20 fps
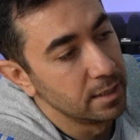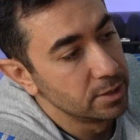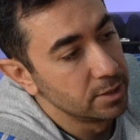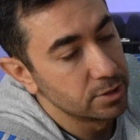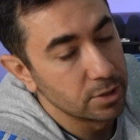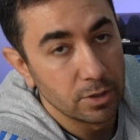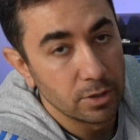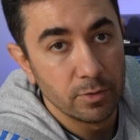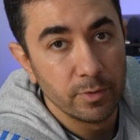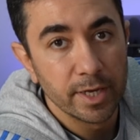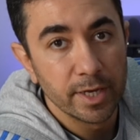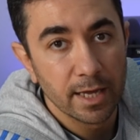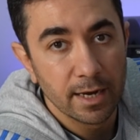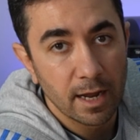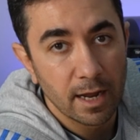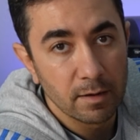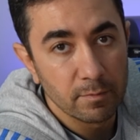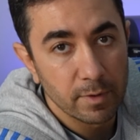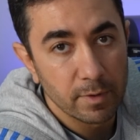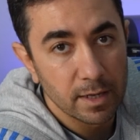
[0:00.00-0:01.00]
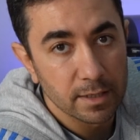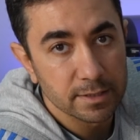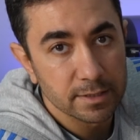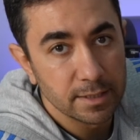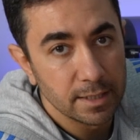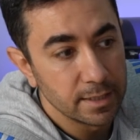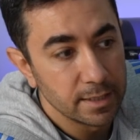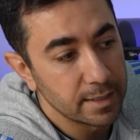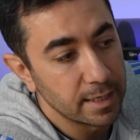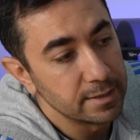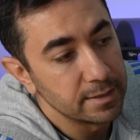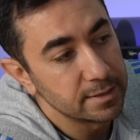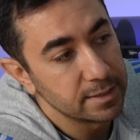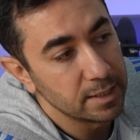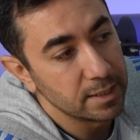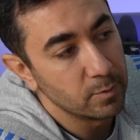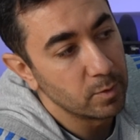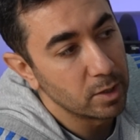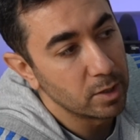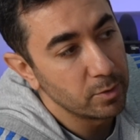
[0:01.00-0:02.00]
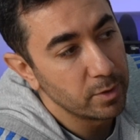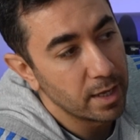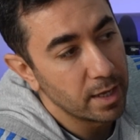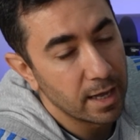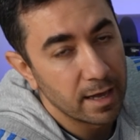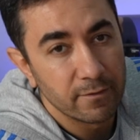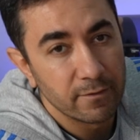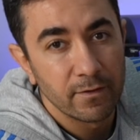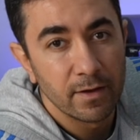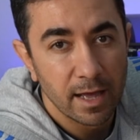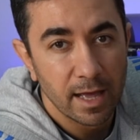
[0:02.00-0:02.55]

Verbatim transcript: So we're gonna unbox it and see what we have.